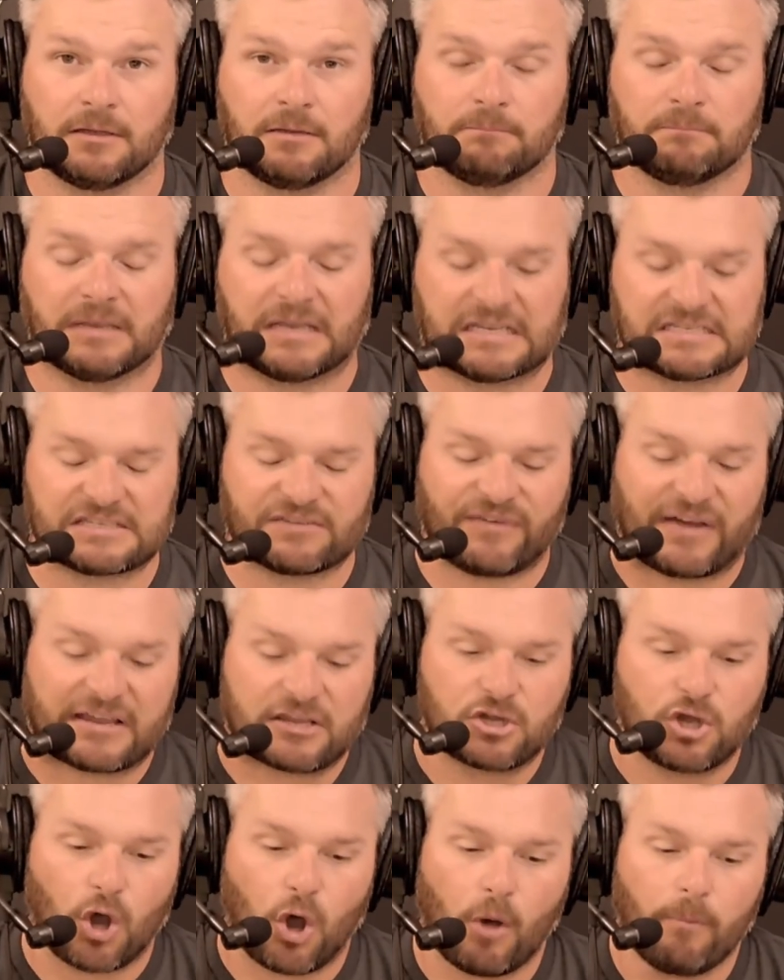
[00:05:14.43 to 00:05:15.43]
Because if I
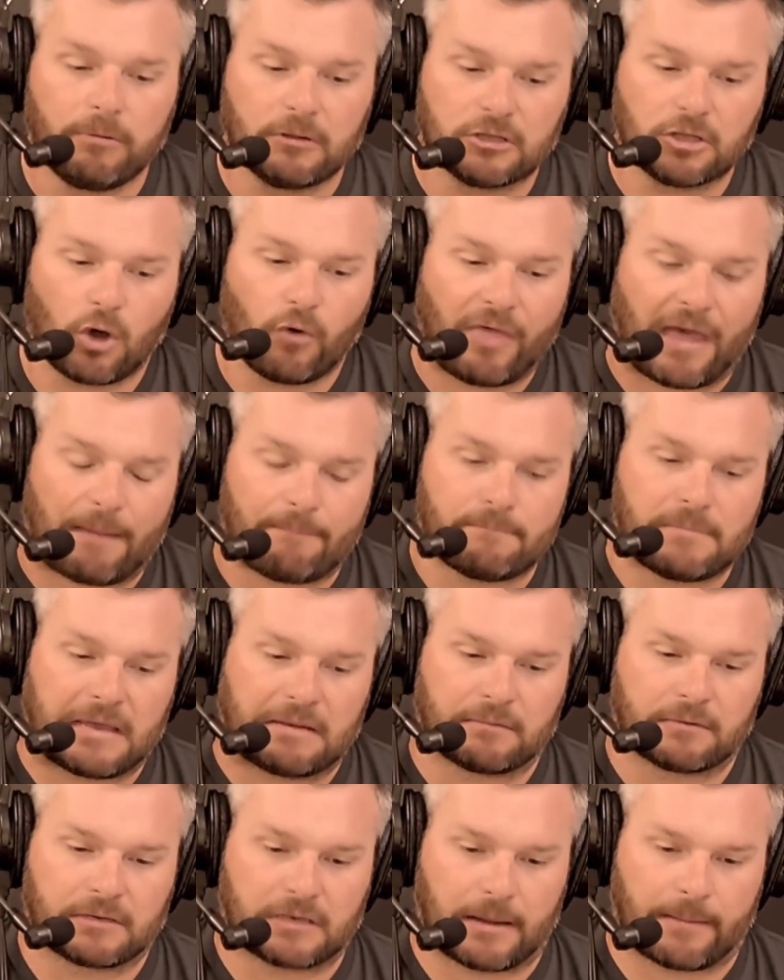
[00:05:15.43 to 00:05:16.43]
go below that
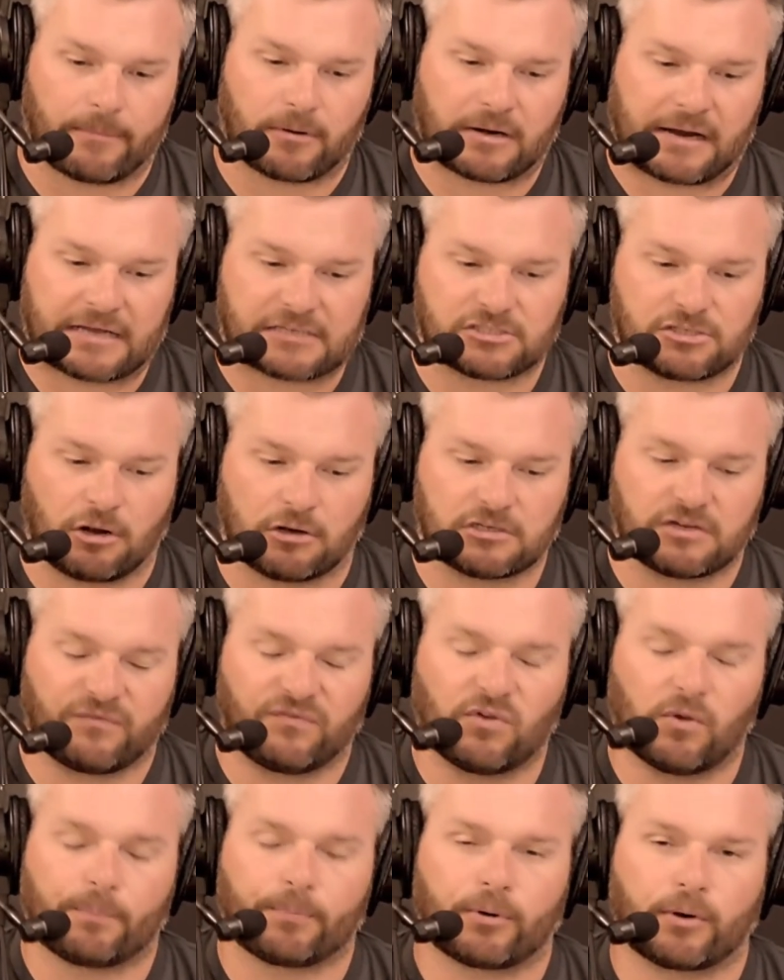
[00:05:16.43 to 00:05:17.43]
minimum number and I start to
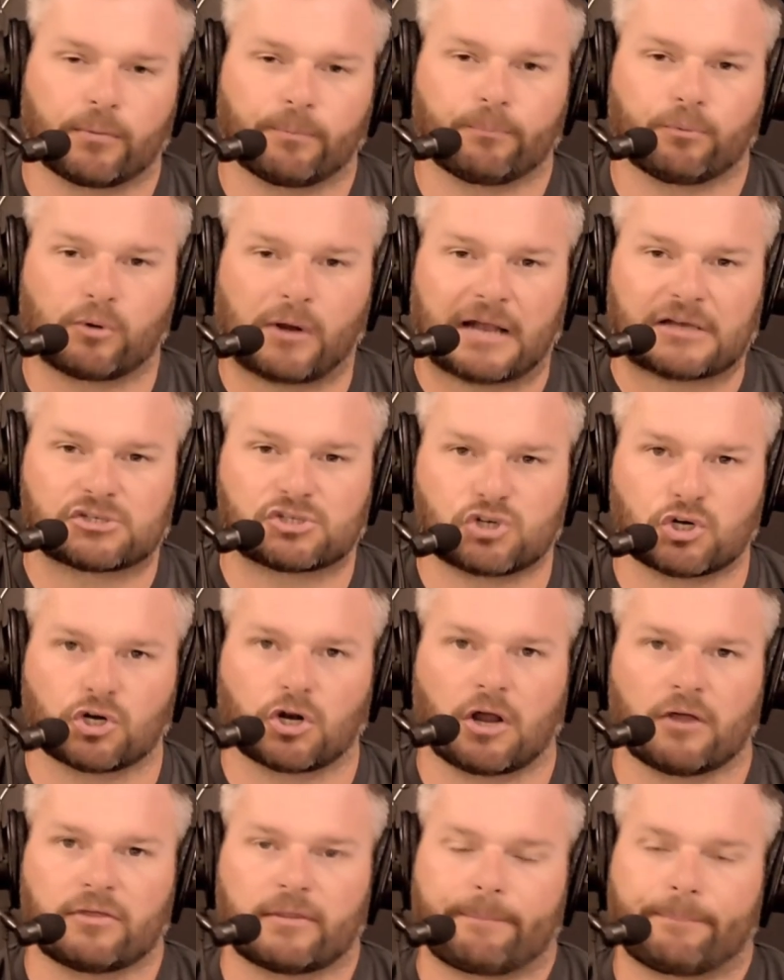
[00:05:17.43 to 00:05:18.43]
feel pressure
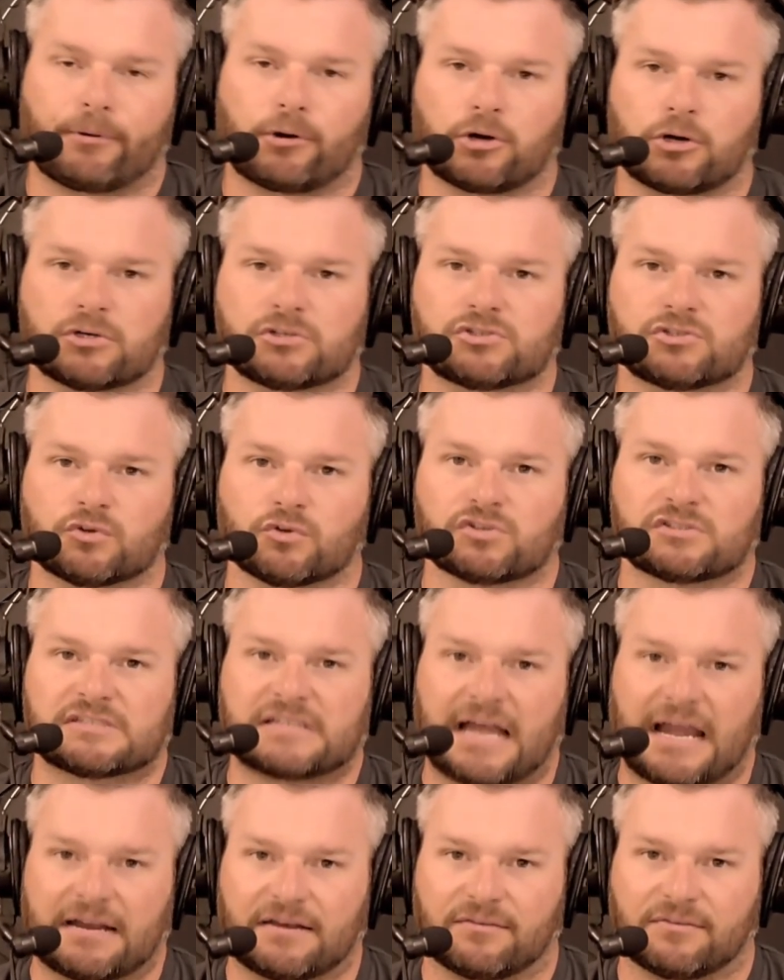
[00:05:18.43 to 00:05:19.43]
on the personal
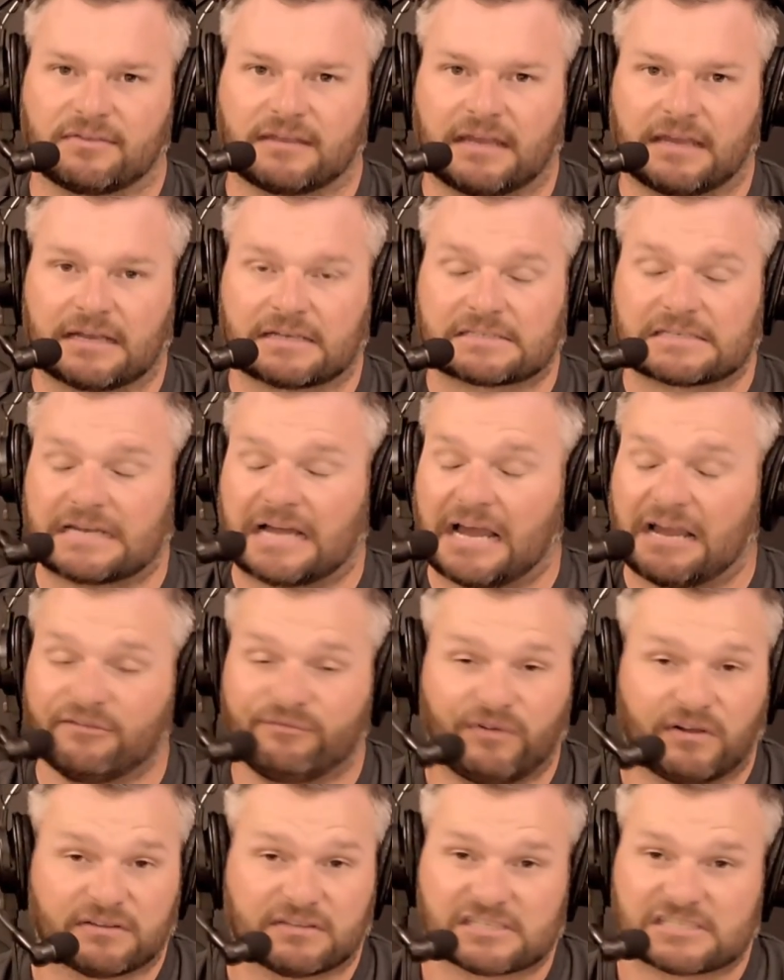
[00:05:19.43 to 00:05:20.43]
side of things, and I
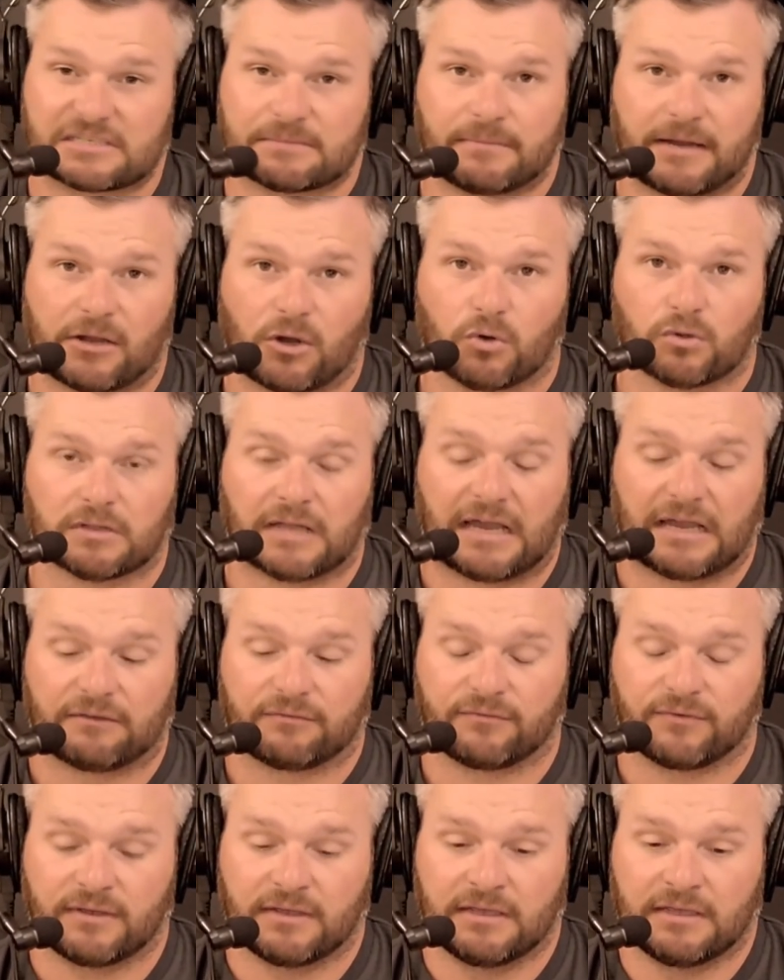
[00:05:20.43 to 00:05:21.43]
felt this in my own
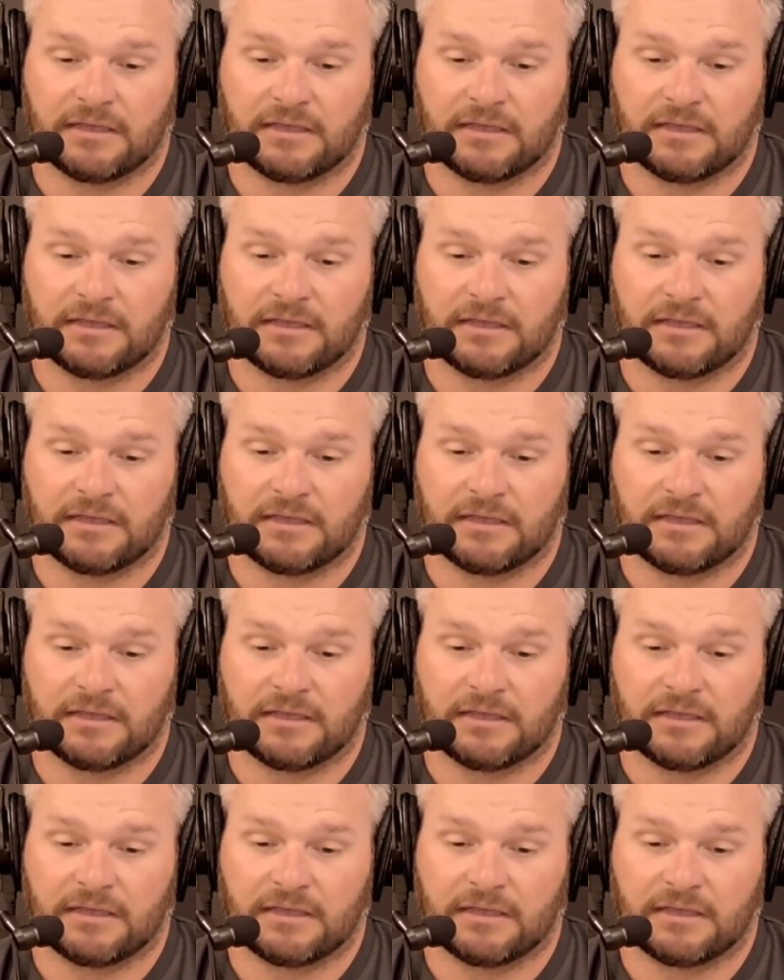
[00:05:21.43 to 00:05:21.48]
life,